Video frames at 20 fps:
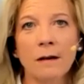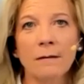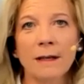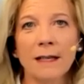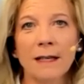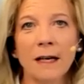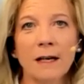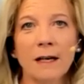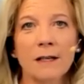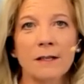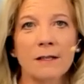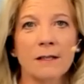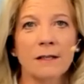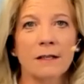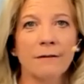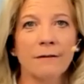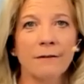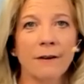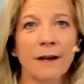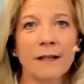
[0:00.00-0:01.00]
because
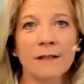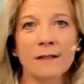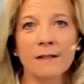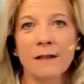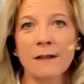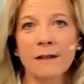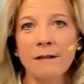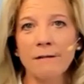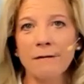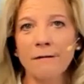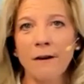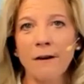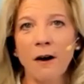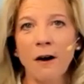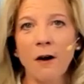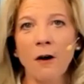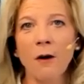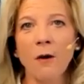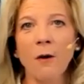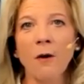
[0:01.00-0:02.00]
the friends and the
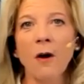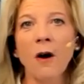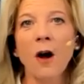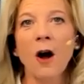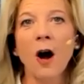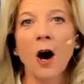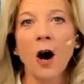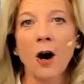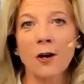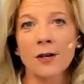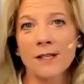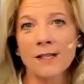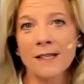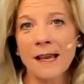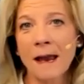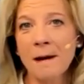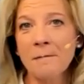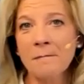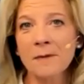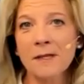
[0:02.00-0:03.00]
foe are
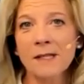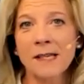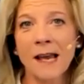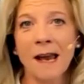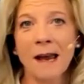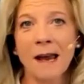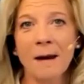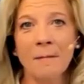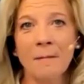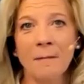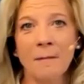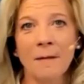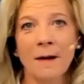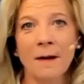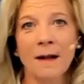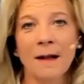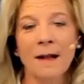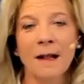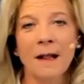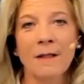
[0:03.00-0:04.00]
same, same.
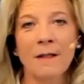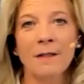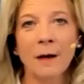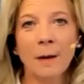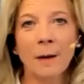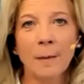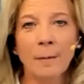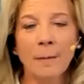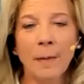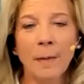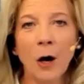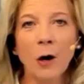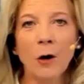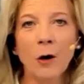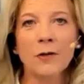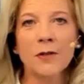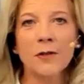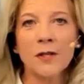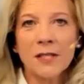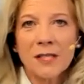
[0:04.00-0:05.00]
They're
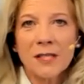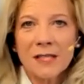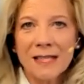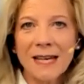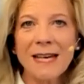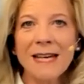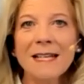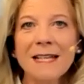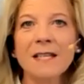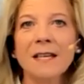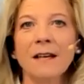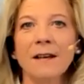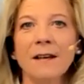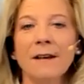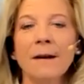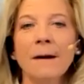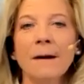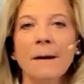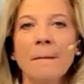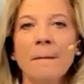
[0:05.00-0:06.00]
both
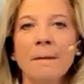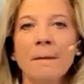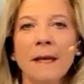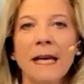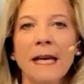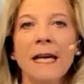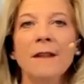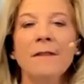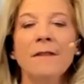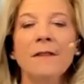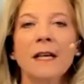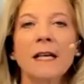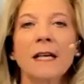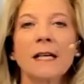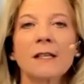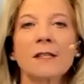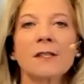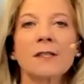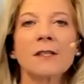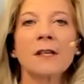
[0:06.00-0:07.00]
seated in
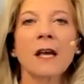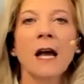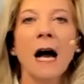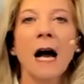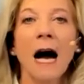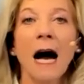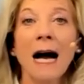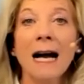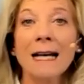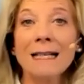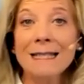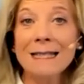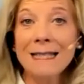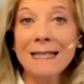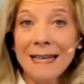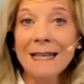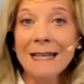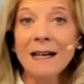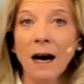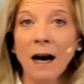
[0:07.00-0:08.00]
this
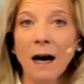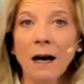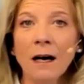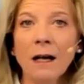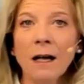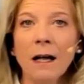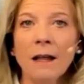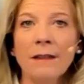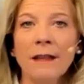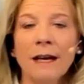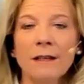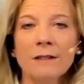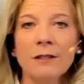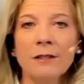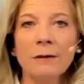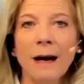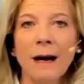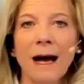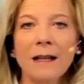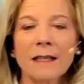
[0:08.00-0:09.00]
idea that
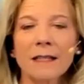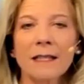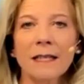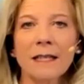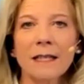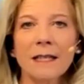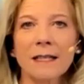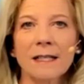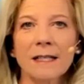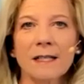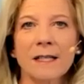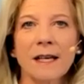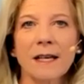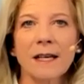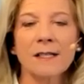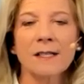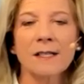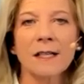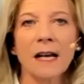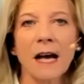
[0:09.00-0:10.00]
duality
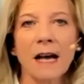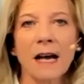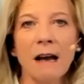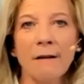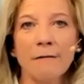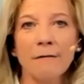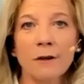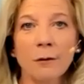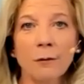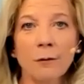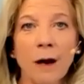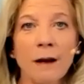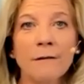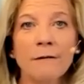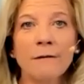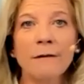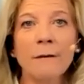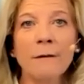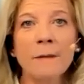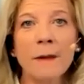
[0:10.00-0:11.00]
exists and I have to
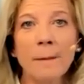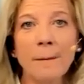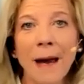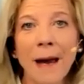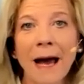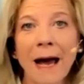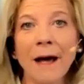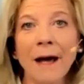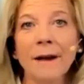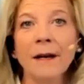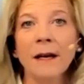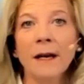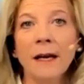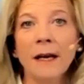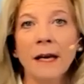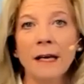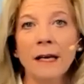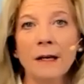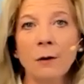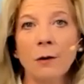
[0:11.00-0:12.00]
run from the bad
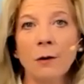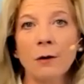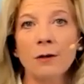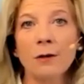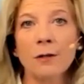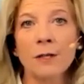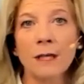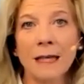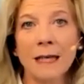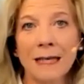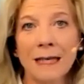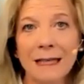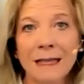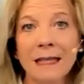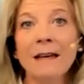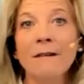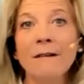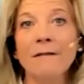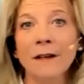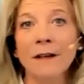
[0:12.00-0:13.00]
in order to
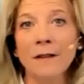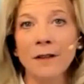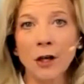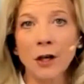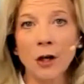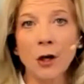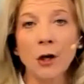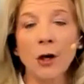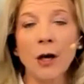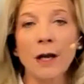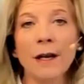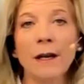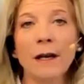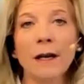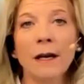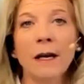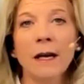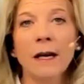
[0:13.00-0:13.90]
live in the good,